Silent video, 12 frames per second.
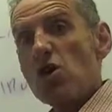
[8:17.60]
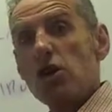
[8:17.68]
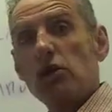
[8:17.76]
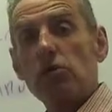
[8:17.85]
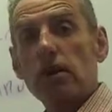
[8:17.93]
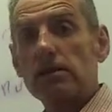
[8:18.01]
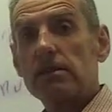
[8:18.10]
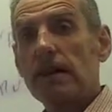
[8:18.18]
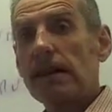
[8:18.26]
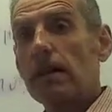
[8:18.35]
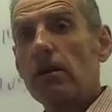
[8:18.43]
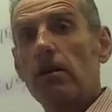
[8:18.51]
the
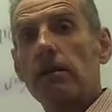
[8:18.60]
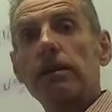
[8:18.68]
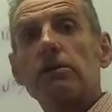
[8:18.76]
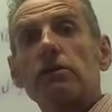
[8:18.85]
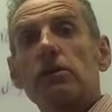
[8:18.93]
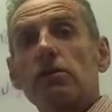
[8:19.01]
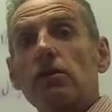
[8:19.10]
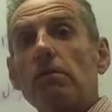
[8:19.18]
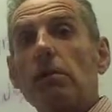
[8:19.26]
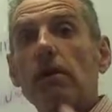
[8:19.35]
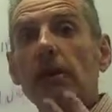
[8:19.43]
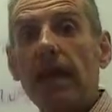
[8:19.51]
trustee can only
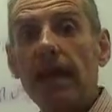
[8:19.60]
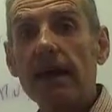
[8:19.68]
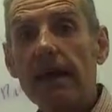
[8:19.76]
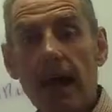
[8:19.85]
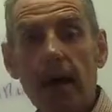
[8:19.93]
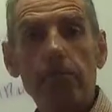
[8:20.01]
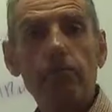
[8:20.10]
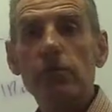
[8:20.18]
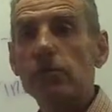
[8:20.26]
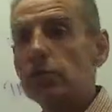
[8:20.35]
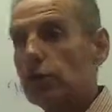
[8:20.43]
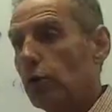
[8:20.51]
distribute
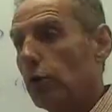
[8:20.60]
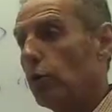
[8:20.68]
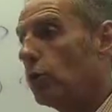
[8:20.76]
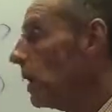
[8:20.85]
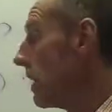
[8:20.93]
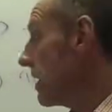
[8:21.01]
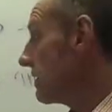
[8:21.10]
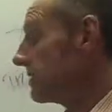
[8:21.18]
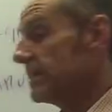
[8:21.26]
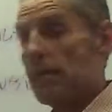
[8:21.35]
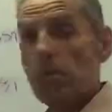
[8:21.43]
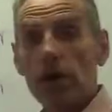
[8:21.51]
income to
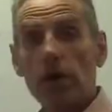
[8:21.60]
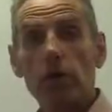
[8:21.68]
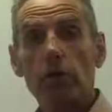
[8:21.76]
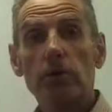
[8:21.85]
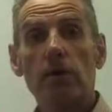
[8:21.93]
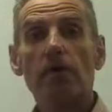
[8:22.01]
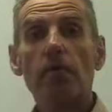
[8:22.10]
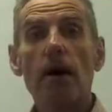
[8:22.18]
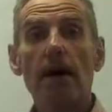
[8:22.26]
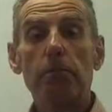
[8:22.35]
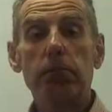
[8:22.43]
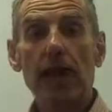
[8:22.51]
someone who is of
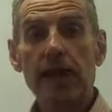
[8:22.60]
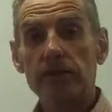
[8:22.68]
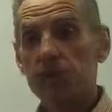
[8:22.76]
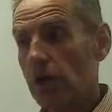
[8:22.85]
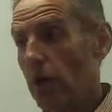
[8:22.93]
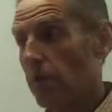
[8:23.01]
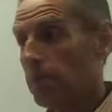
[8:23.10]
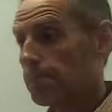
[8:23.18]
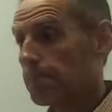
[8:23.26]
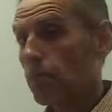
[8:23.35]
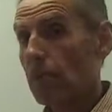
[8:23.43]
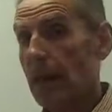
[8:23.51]
my blood. So
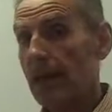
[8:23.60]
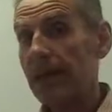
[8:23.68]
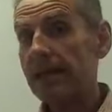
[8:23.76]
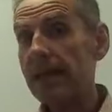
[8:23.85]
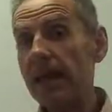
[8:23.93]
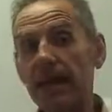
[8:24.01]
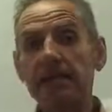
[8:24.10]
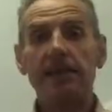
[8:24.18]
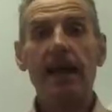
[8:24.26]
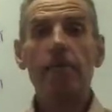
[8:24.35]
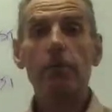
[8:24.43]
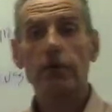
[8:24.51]
in the
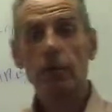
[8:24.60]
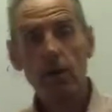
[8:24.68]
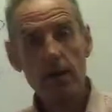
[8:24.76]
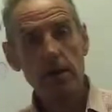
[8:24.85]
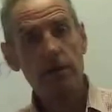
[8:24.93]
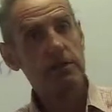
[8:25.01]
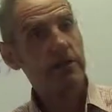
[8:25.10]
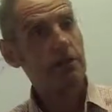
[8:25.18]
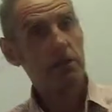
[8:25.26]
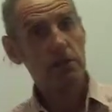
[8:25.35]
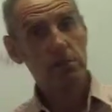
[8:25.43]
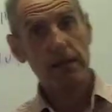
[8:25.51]
example that we used, if it
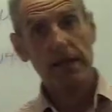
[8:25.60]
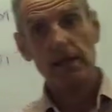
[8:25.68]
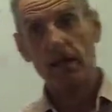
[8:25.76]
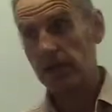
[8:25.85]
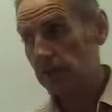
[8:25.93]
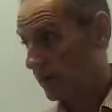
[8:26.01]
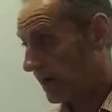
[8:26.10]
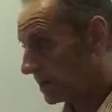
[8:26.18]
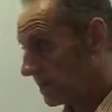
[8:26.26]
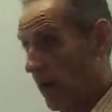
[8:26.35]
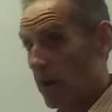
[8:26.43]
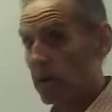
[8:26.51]
was a bloodline trust
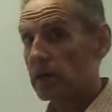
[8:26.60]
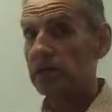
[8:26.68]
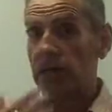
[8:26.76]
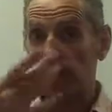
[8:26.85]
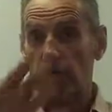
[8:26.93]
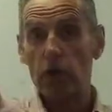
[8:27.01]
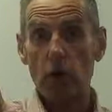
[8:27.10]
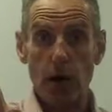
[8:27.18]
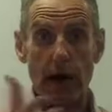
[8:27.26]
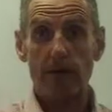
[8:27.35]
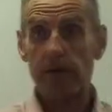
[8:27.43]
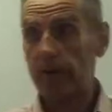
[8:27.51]
and I wanted to give you
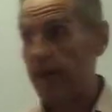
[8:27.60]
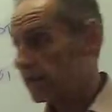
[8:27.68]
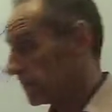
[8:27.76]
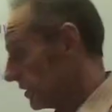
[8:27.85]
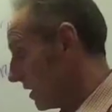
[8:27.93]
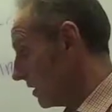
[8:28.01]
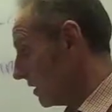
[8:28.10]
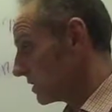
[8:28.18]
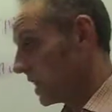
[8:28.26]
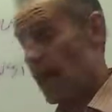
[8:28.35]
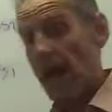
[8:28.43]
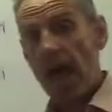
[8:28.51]

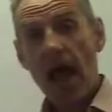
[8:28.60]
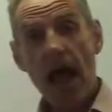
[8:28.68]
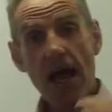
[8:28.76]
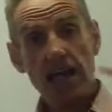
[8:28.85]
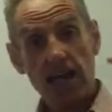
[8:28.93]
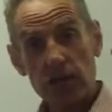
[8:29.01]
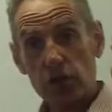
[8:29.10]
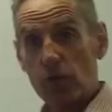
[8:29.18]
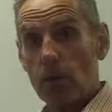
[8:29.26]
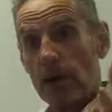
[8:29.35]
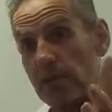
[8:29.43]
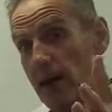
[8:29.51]
$100,000, unless you're
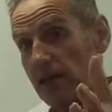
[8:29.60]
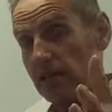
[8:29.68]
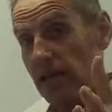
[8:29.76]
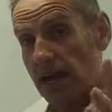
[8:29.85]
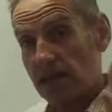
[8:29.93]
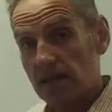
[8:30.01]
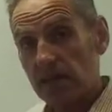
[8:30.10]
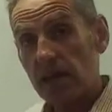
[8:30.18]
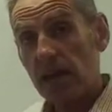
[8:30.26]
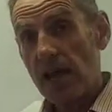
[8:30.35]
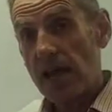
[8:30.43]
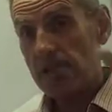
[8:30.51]
one of my sons,
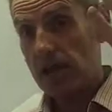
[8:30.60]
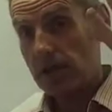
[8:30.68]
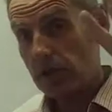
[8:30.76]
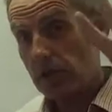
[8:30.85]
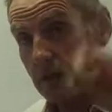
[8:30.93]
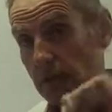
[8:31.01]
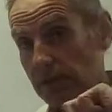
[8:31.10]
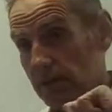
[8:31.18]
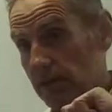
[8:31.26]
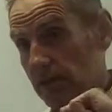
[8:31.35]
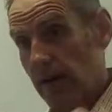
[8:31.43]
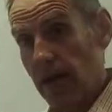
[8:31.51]
my two
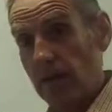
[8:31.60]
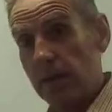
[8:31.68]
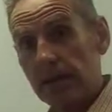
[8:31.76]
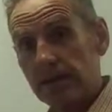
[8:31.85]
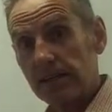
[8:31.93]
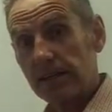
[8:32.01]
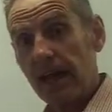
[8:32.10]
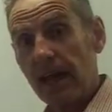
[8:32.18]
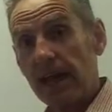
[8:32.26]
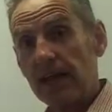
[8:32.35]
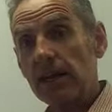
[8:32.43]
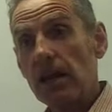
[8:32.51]
sons, Reese and
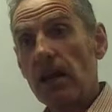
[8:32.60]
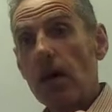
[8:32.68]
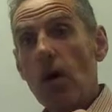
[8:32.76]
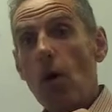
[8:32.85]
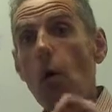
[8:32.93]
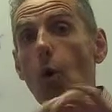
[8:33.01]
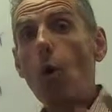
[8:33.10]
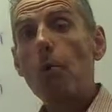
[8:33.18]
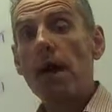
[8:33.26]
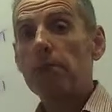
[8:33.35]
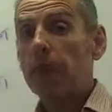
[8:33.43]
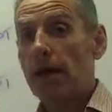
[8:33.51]
Kane, or
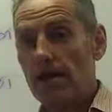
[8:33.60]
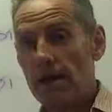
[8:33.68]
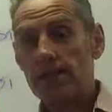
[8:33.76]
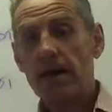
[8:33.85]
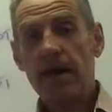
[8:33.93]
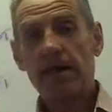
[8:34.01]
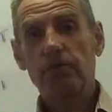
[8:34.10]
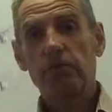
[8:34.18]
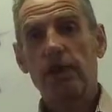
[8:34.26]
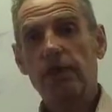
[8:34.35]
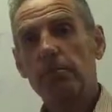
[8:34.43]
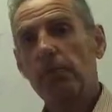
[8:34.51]
my brother, my evil
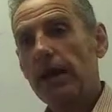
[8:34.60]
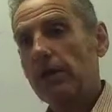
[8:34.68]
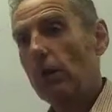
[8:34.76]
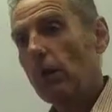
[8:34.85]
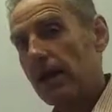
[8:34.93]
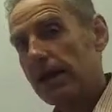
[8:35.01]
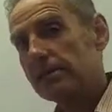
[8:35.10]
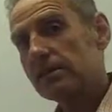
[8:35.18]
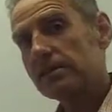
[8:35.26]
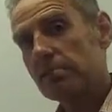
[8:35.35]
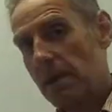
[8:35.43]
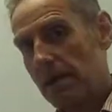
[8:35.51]
brother Brett, or
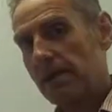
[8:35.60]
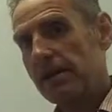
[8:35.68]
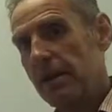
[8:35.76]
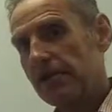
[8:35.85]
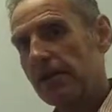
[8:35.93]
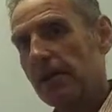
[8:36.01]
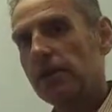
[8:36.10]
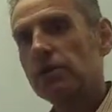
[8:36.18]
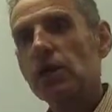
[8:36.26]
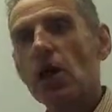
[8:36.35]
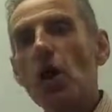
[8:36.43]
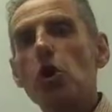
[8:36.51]
his maybe
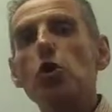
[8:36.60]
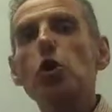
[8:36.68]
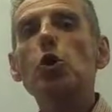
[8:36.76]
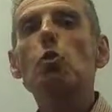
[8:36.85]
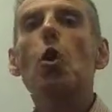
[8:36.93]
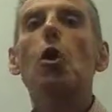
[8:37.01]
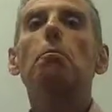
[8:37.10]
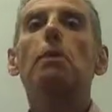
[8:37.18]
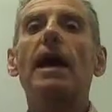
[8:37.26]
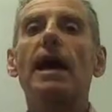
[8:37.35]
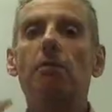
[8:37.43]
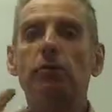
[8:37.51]
nephews, you won't
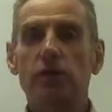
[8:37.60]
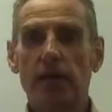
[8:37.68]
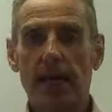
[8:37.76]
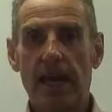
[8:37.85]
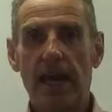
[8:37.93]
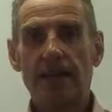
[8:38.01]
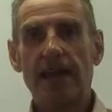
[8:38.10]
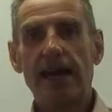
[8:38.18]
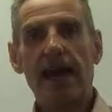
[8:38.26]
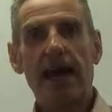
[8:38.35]
be able to get